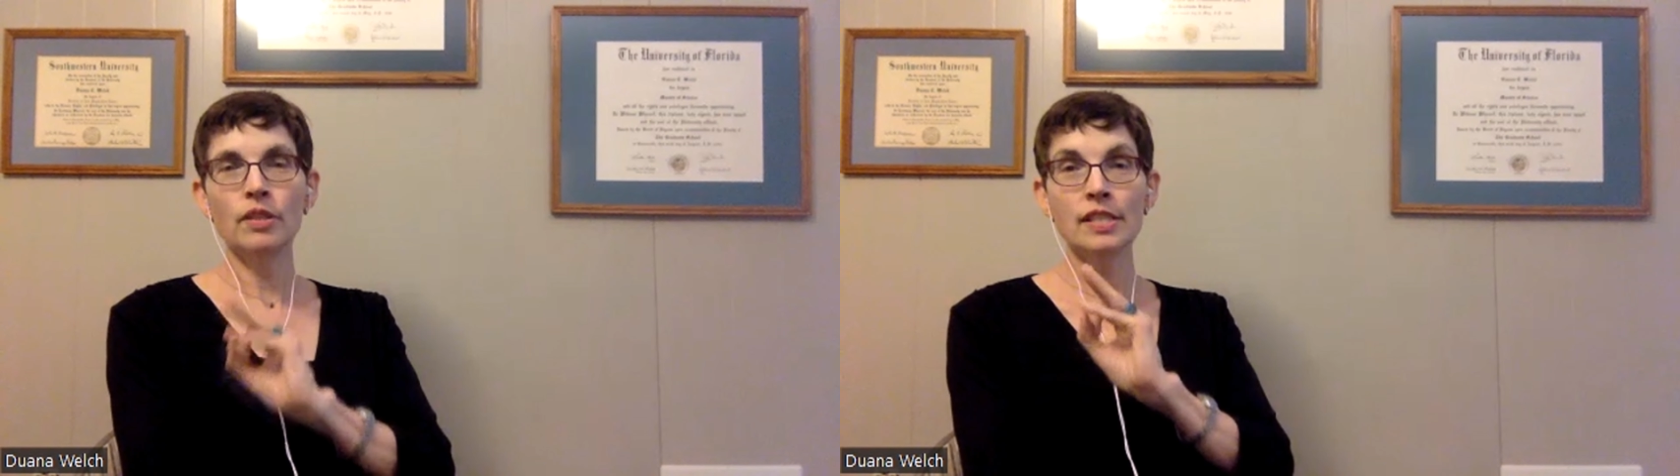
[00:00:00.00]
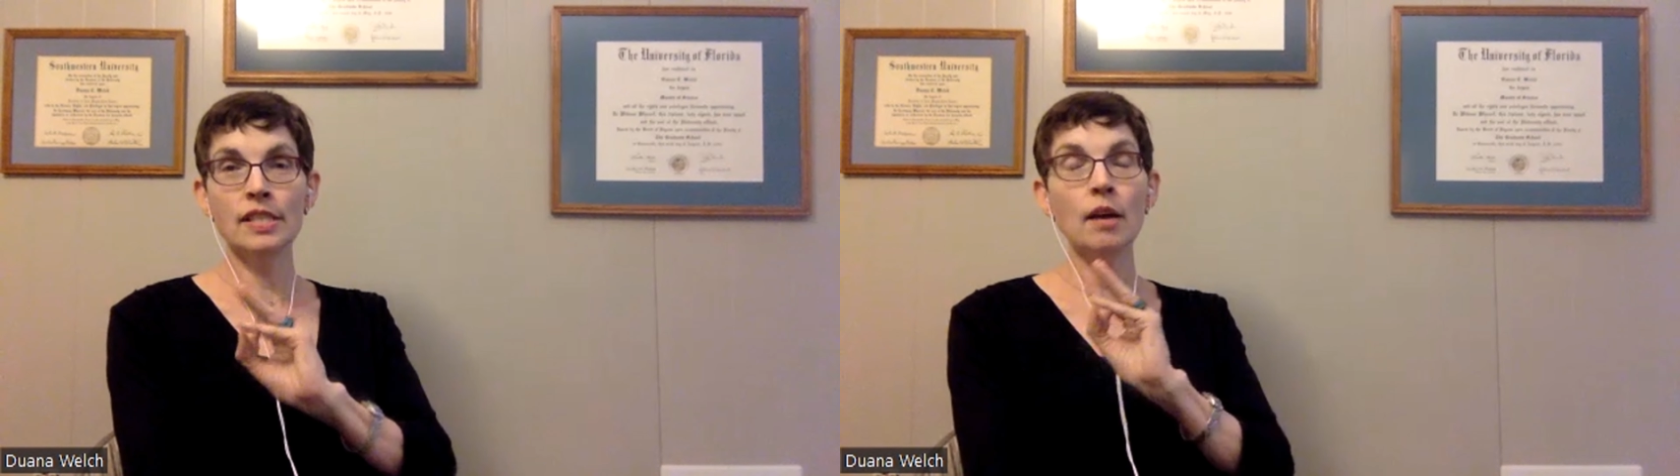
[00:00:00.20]

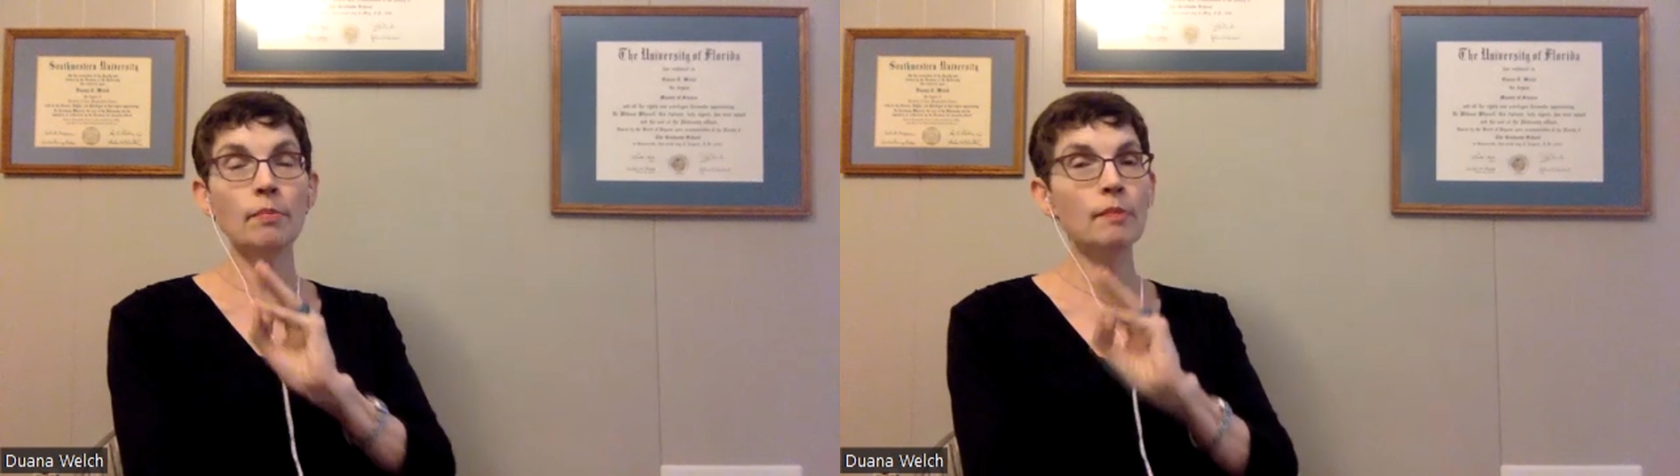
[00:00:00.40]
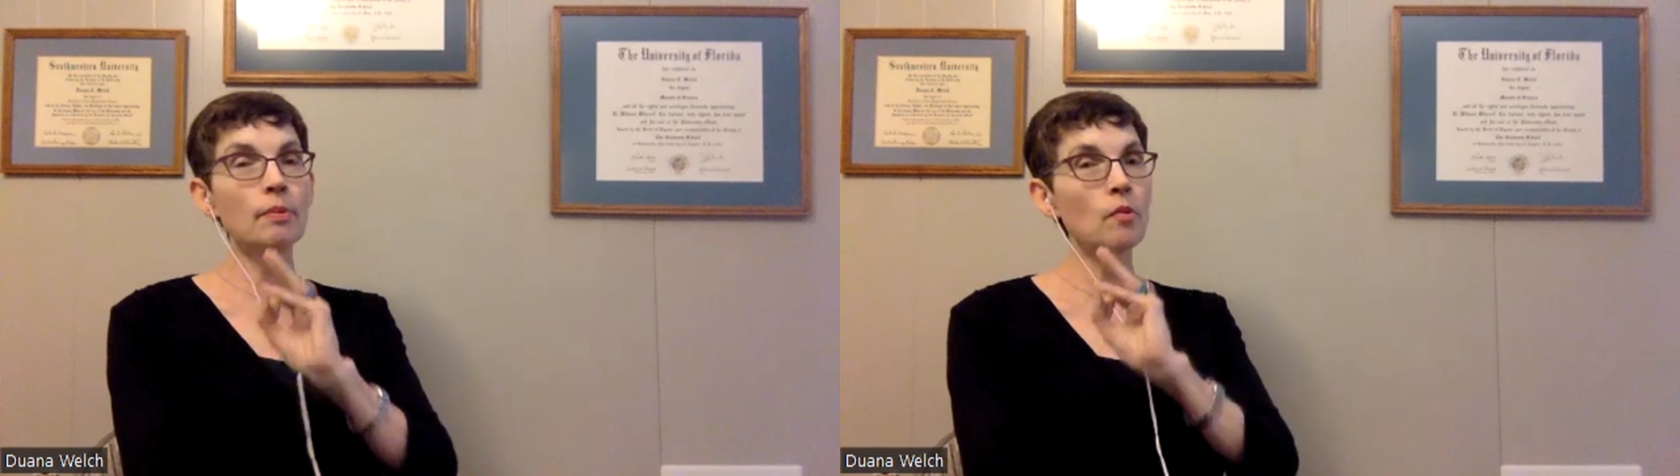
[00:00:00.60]
This is how
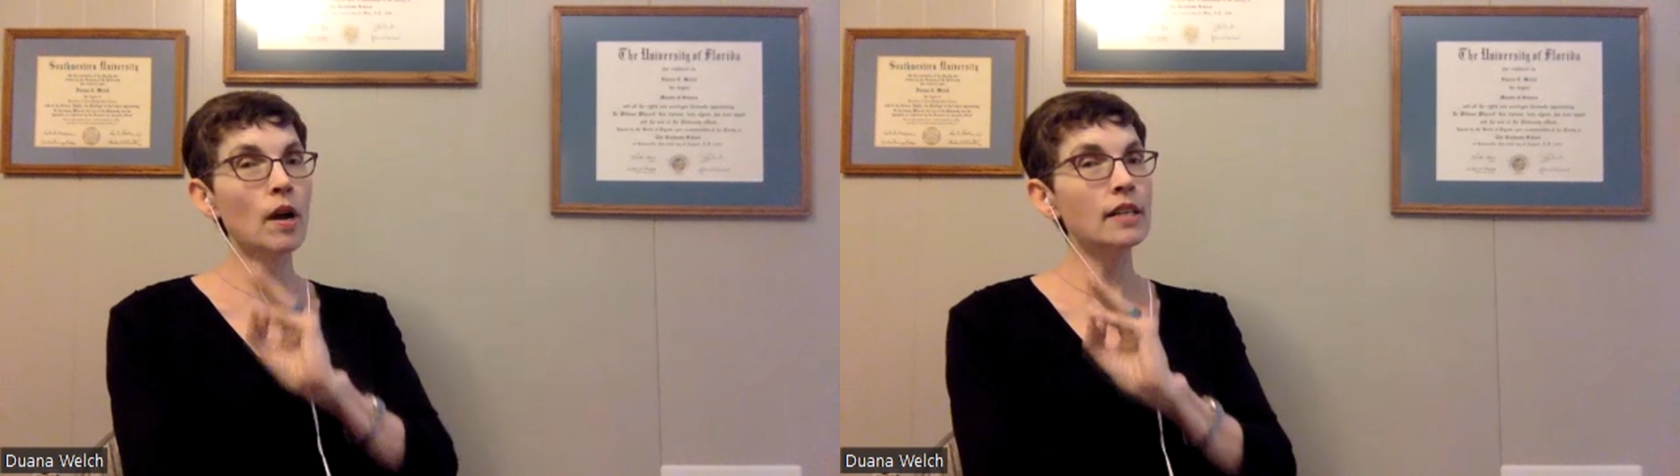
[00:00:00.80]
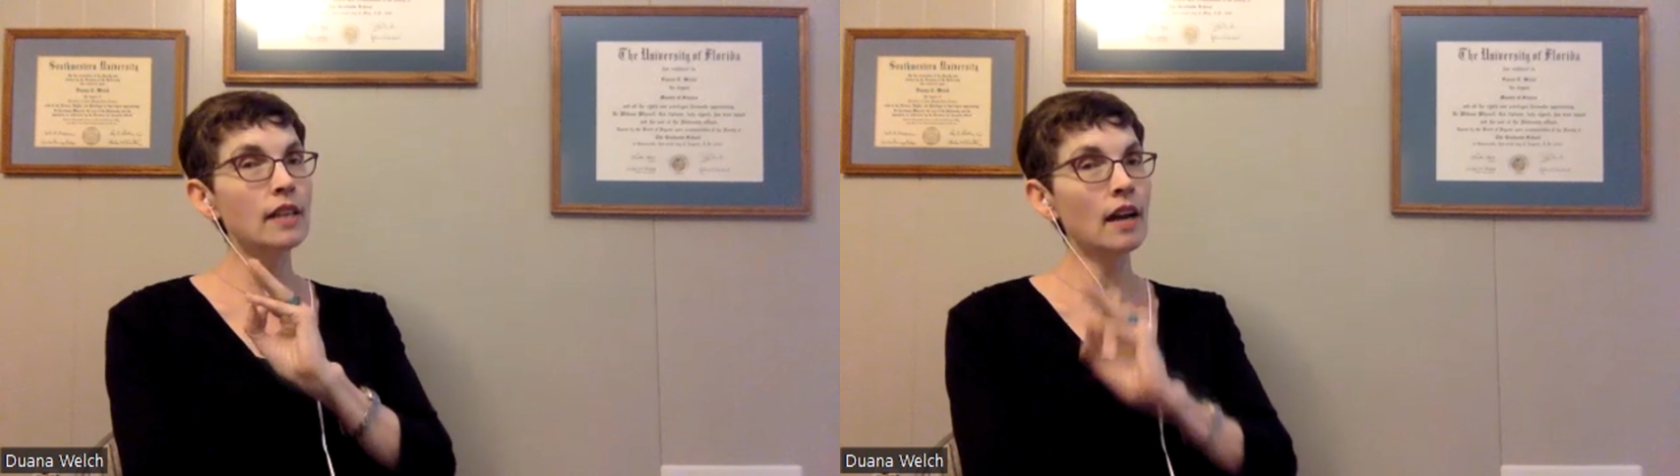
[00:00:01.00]
people
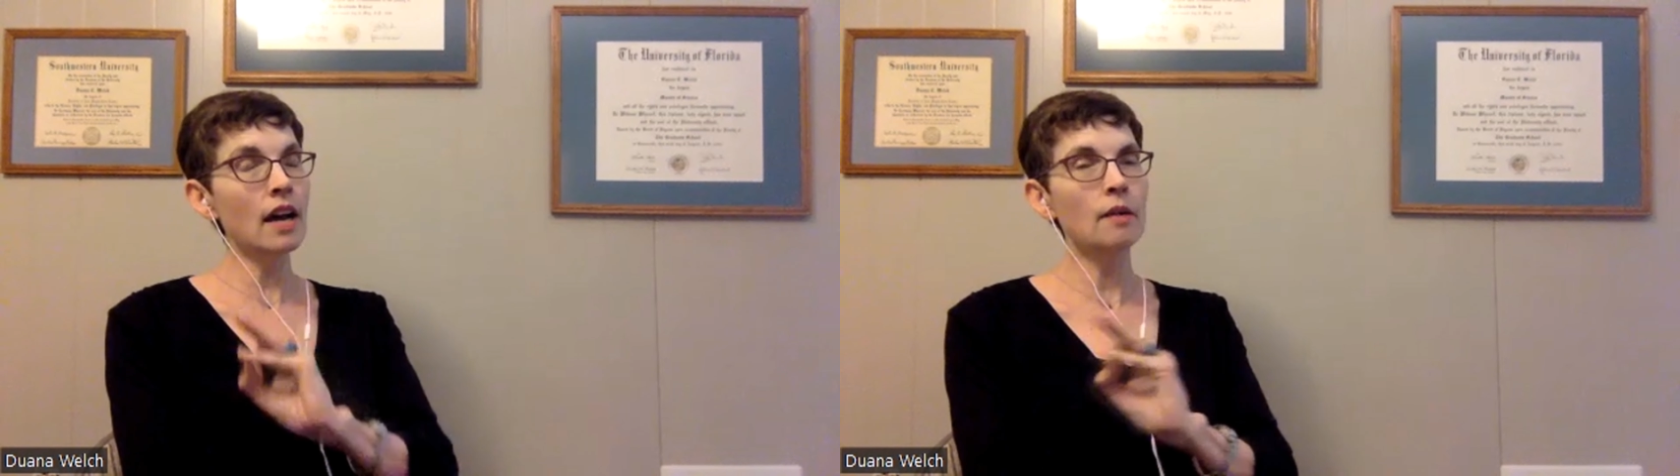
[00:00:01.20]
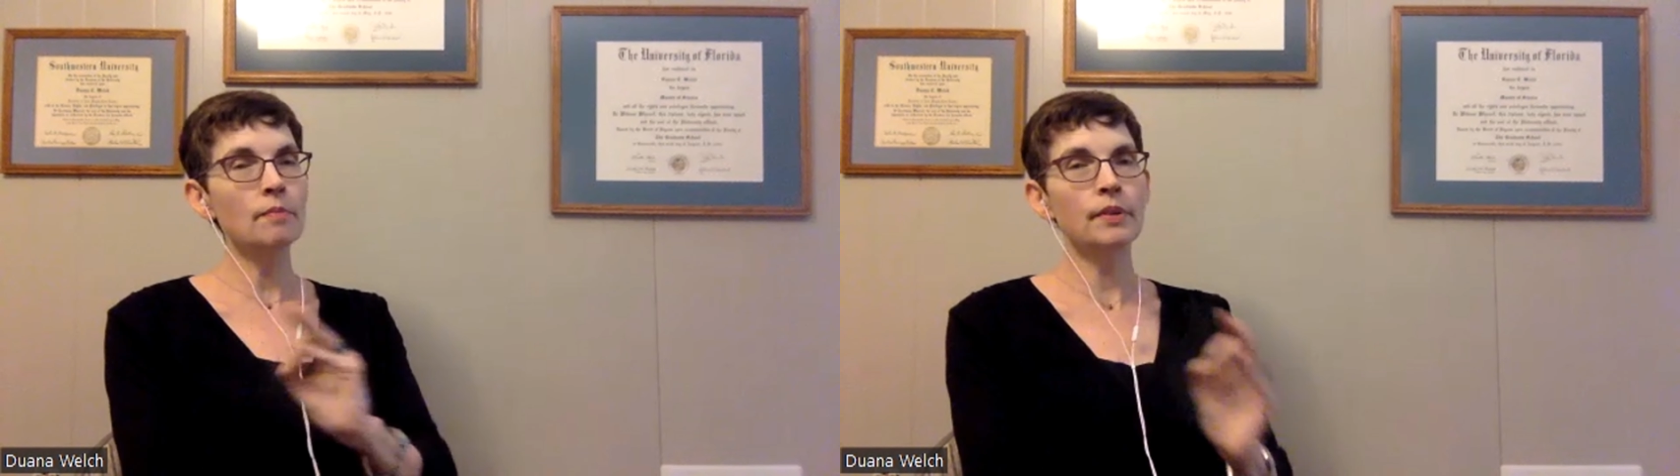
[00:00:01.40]
wind
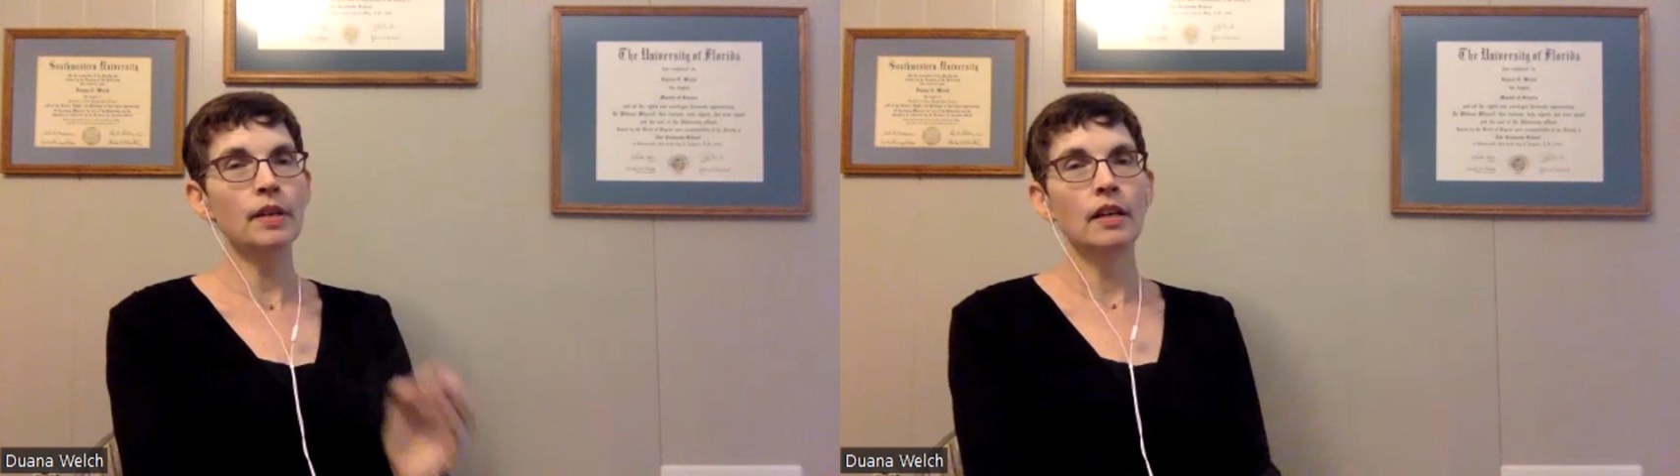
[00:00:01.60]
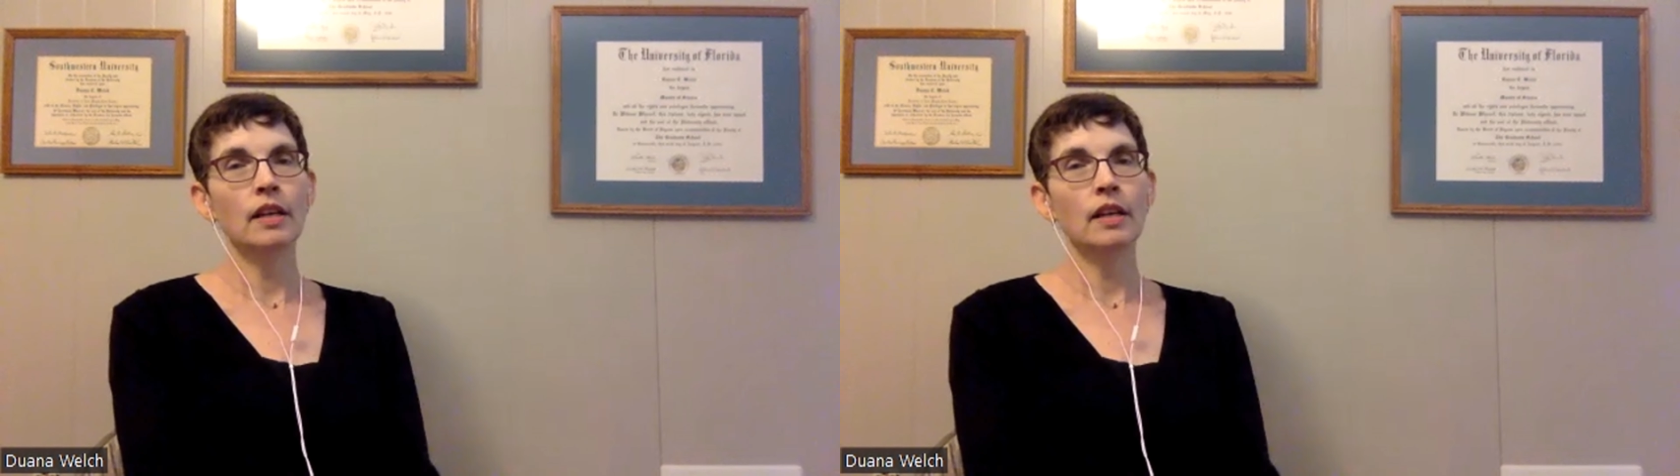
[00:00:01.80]
up